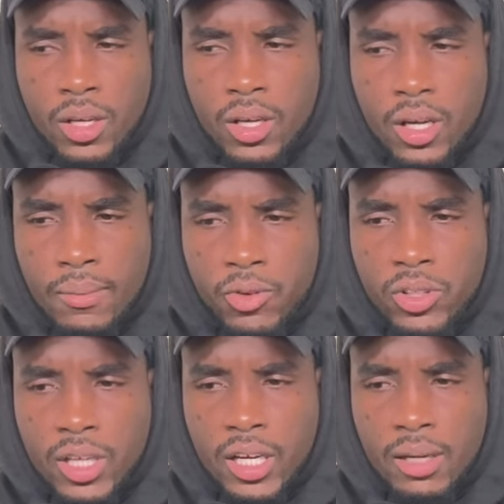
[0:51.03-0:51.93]
I'm going to
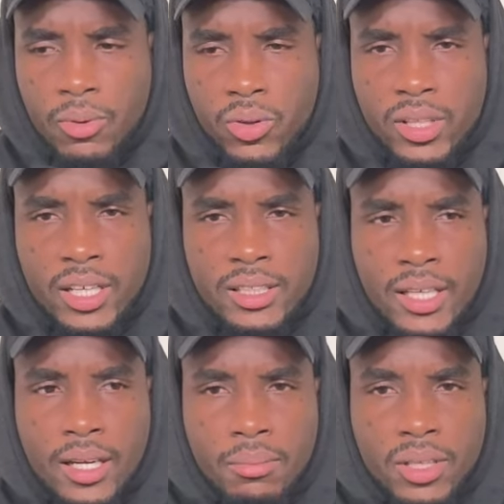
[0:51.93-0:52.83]
talk about Dexter
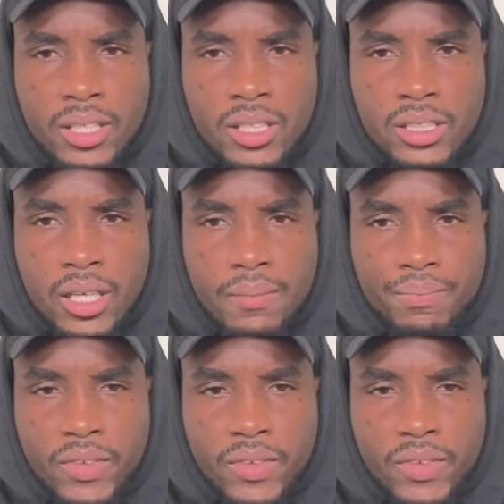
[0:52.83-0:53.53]
Lembikisa,